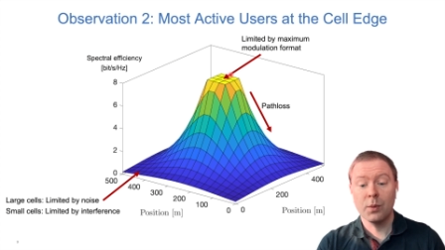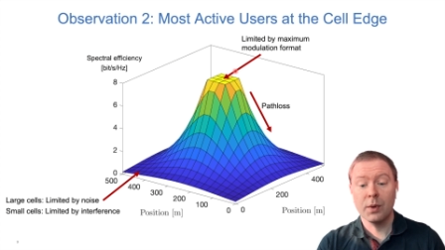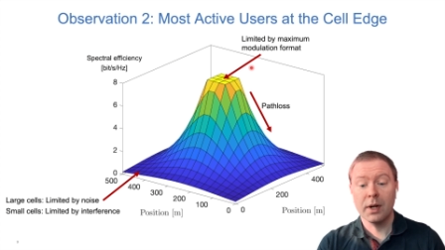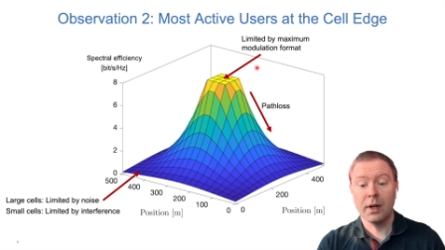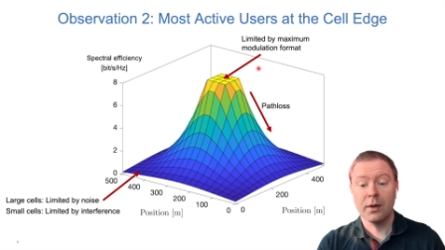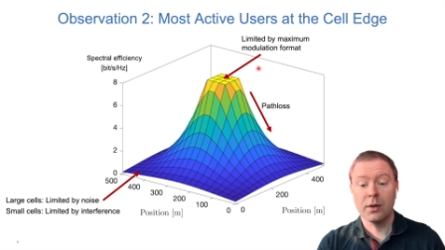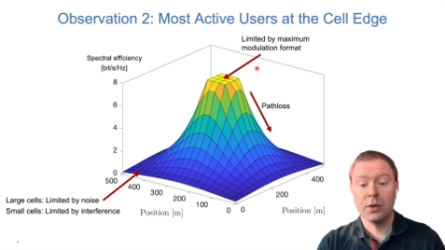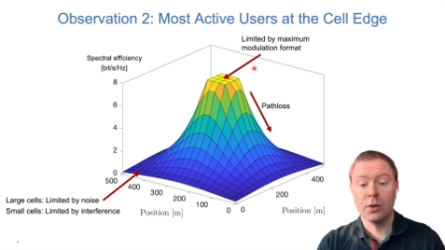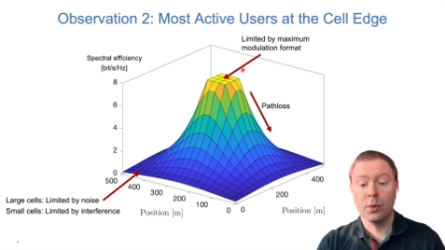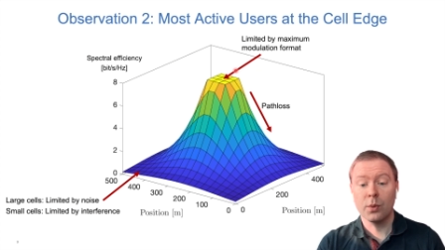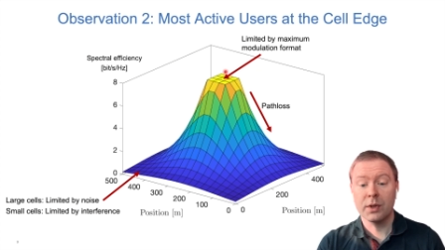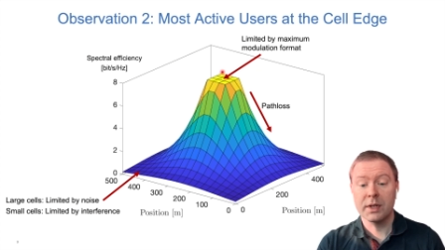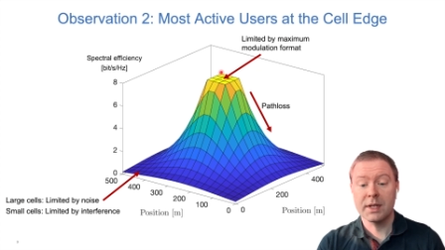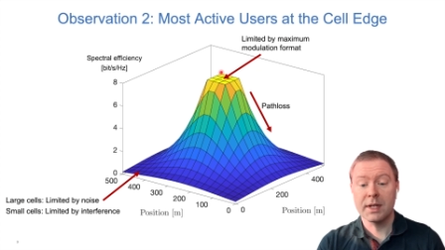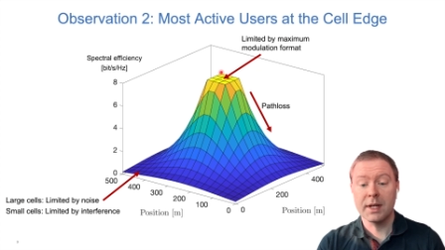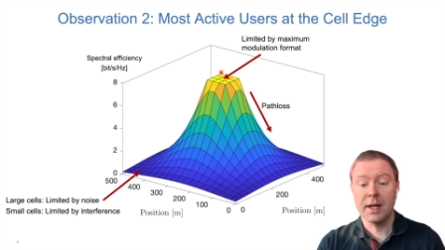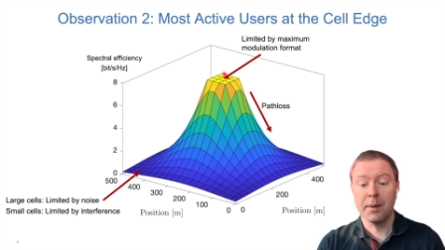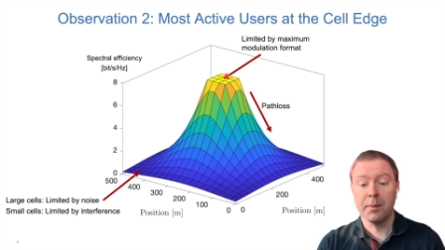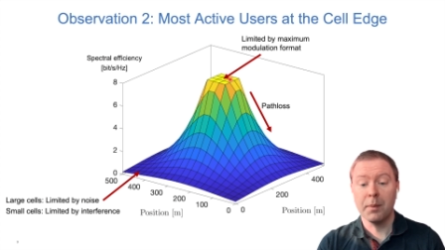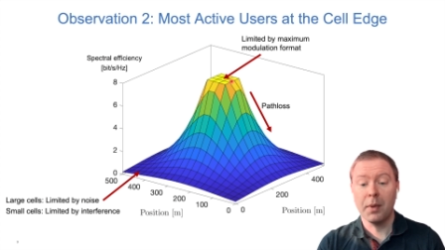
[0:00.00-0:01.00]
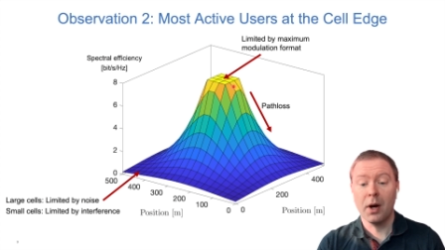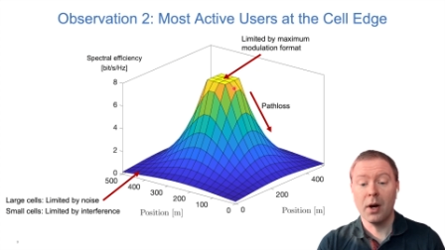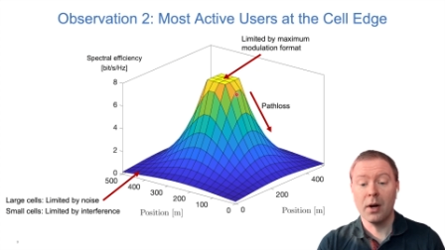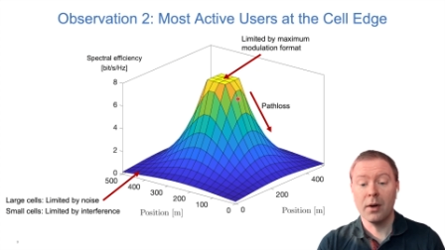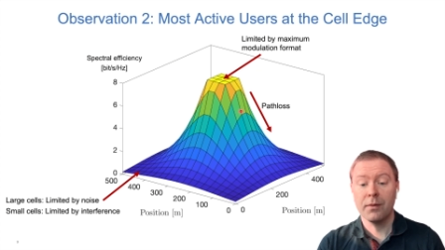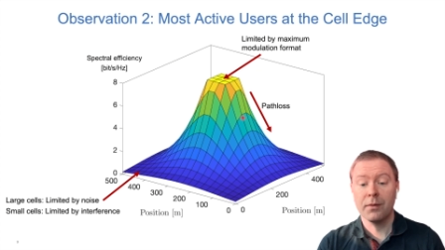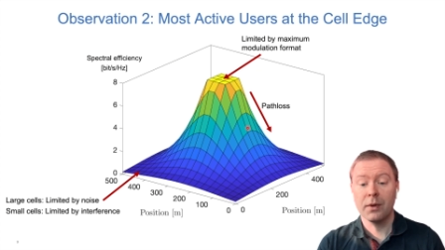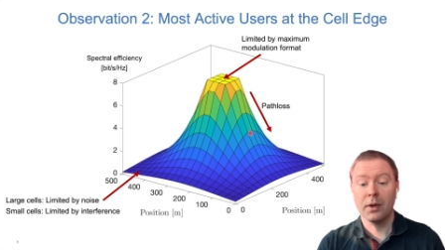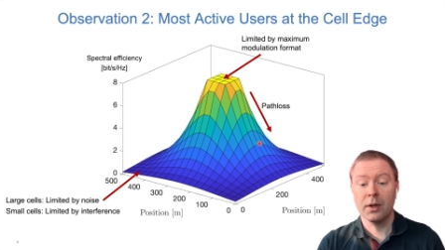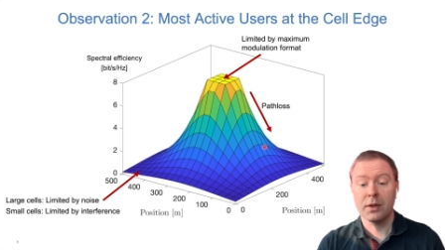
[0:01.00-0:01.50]
where you only see a
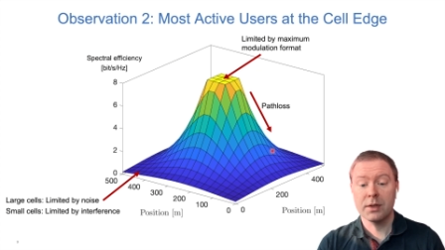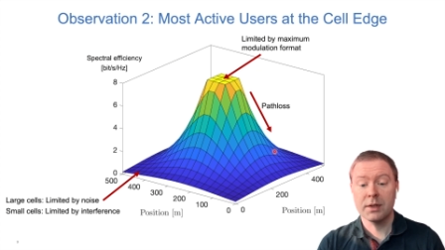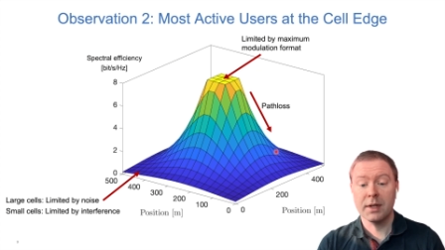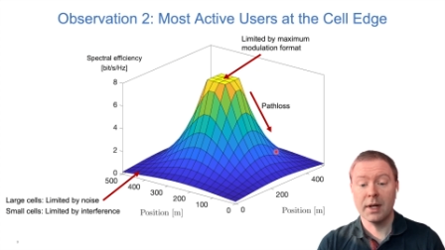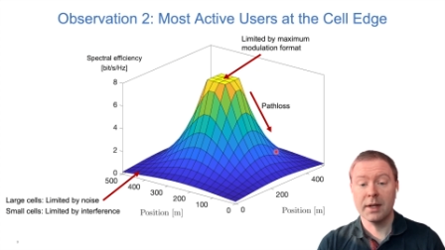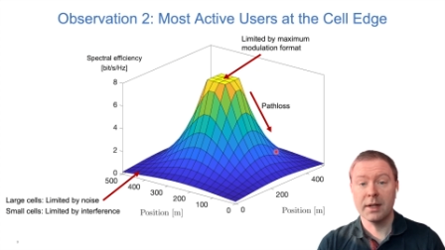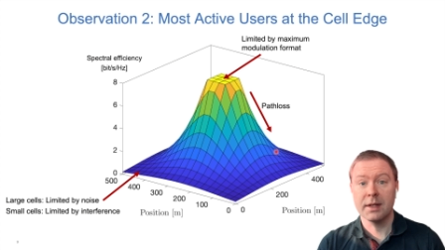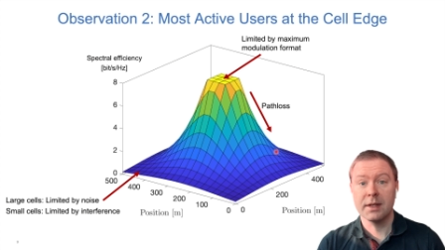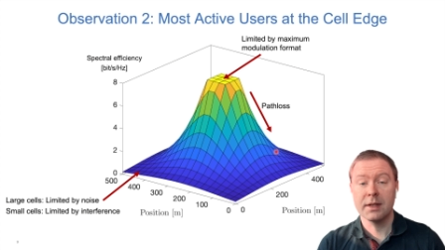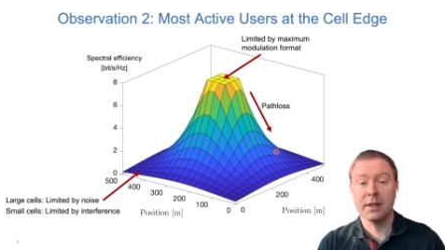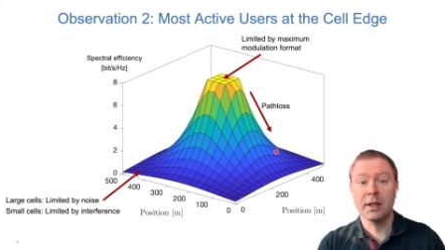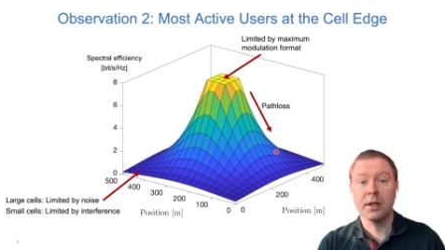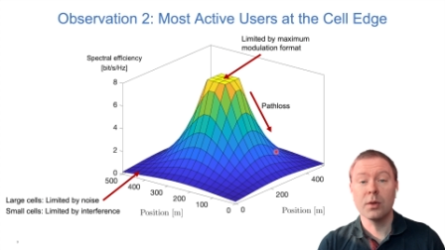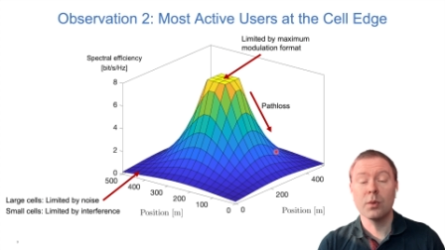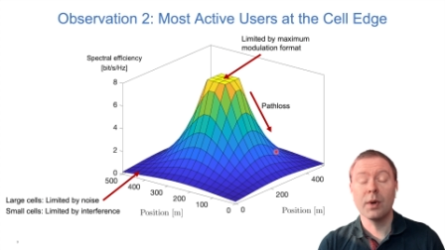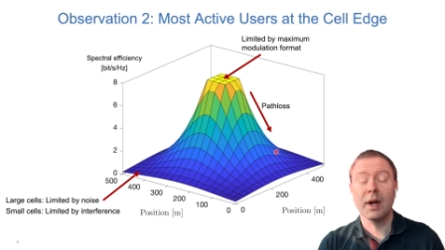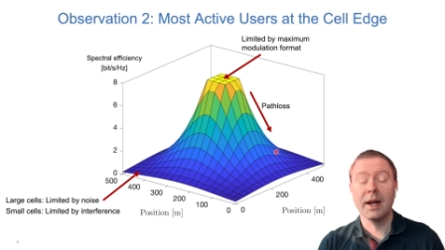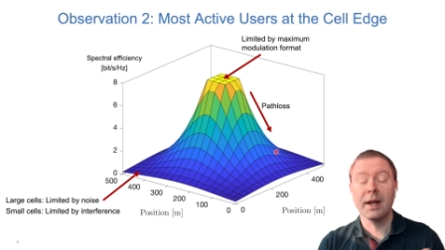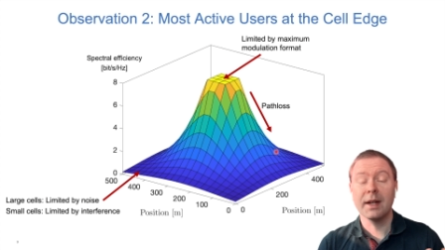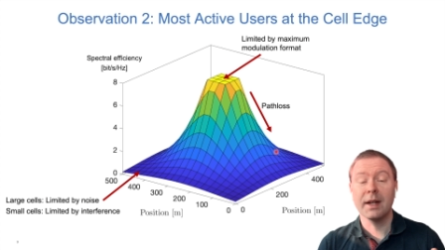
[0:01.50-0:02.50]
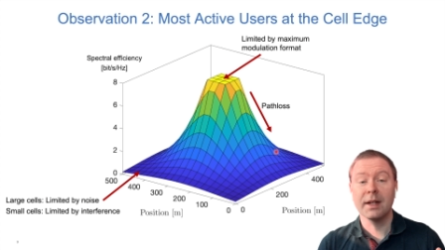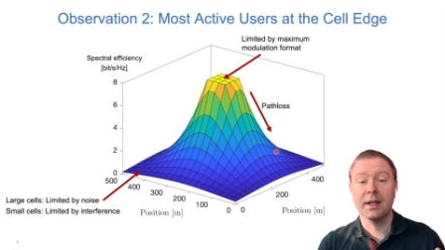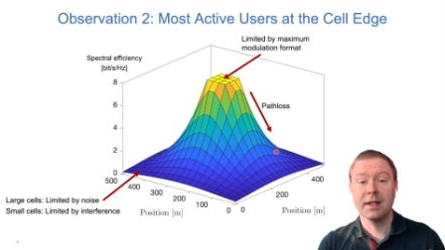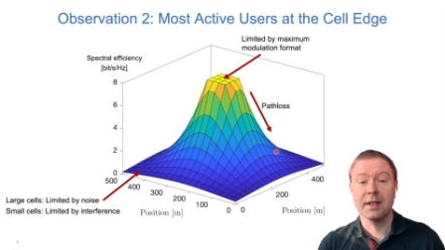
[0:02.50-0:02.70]
path loss that is degrading